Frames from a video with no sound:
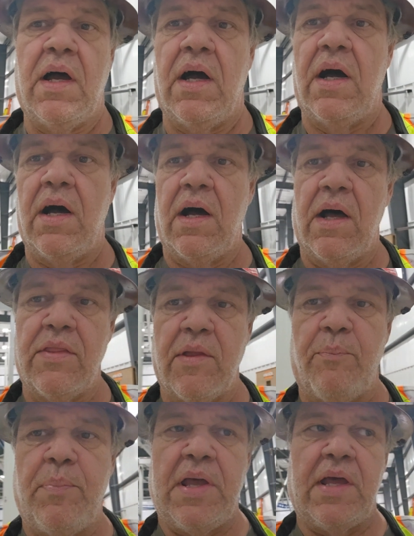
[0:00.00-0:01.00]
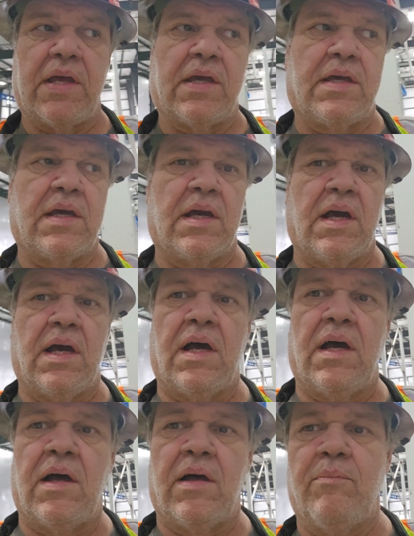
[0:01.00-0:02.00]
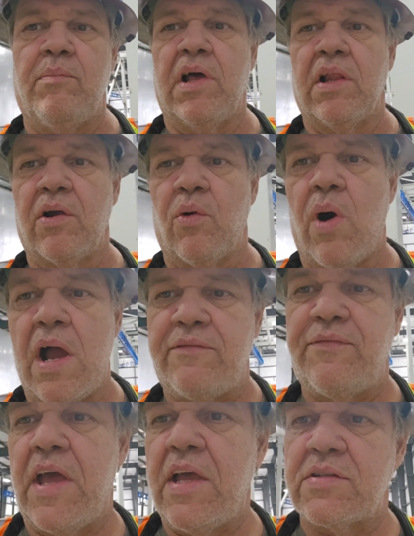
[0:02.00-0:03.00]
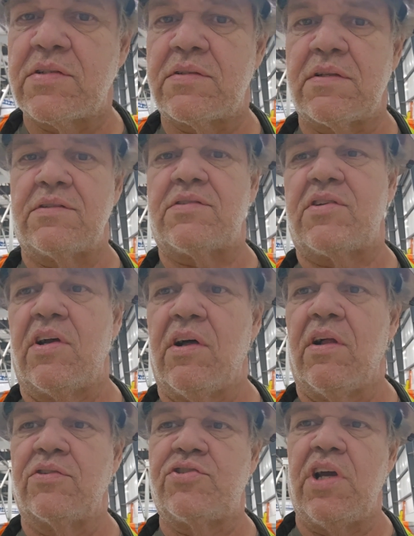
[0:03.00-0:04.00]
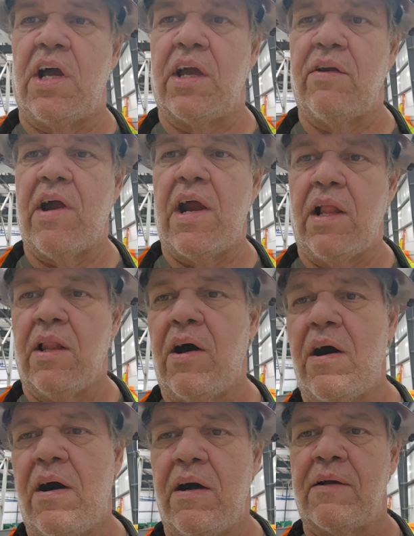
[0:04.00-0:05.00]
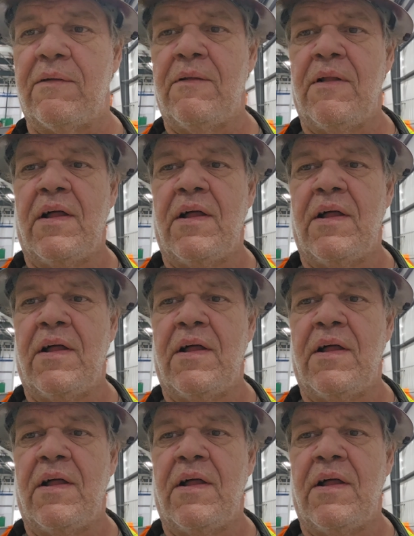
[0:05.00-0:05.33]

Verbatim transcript: Uh, the big uh, Miller whiteface is still chugging right along,